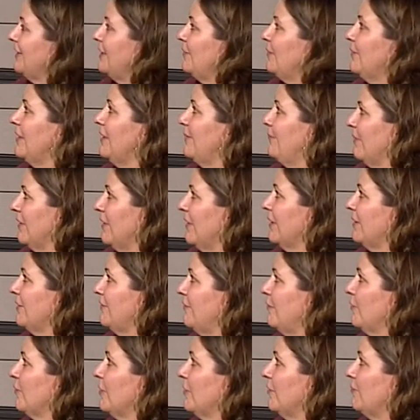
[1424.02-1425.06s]
what I bargained
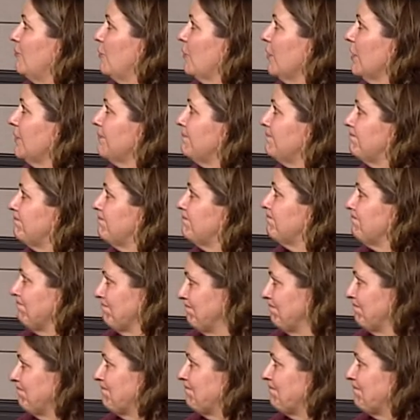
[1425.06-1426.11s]
for and more. Very
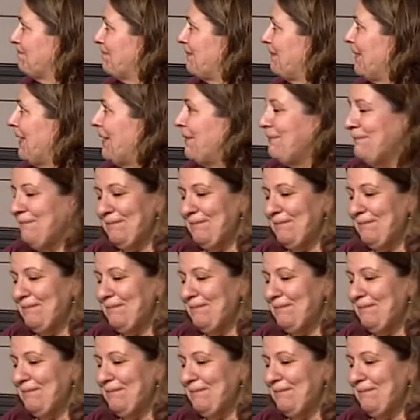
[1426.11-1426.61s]
good. Yep. Very